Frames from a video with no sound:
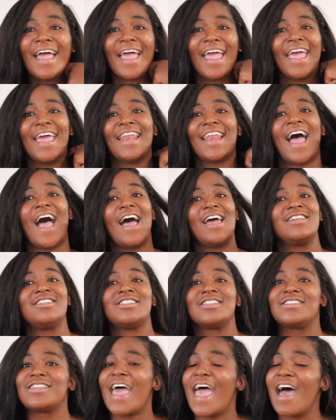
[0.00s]
And I
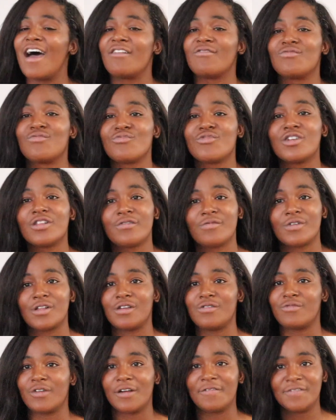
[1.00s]
just have really,
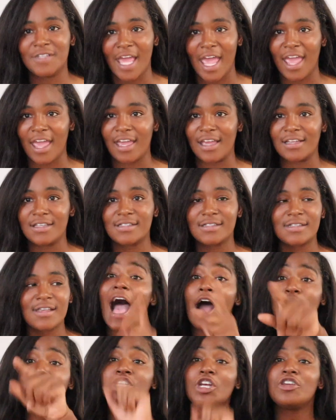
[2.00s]
really rough days.
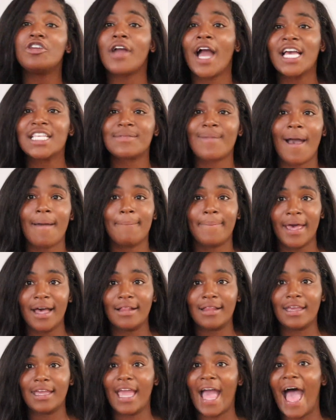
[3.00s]
I'll show you guys my
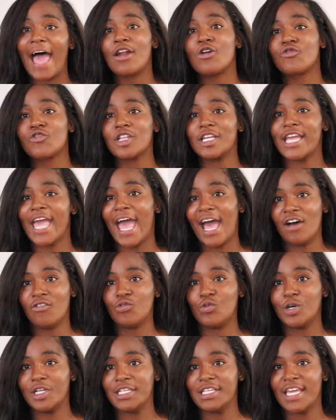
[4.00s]
belly. I don't really
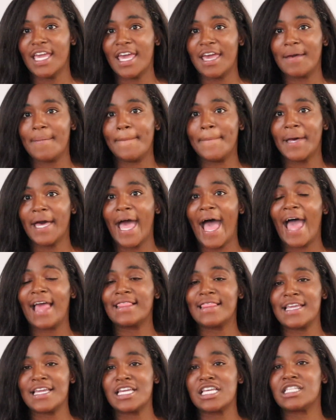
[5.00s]
have one yet, but I
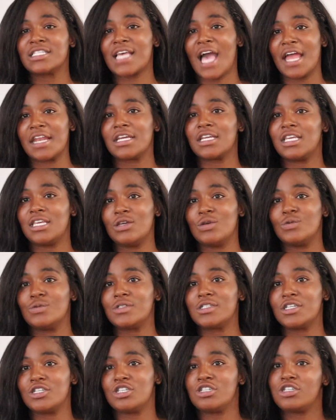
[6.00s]
think it's kind of cute to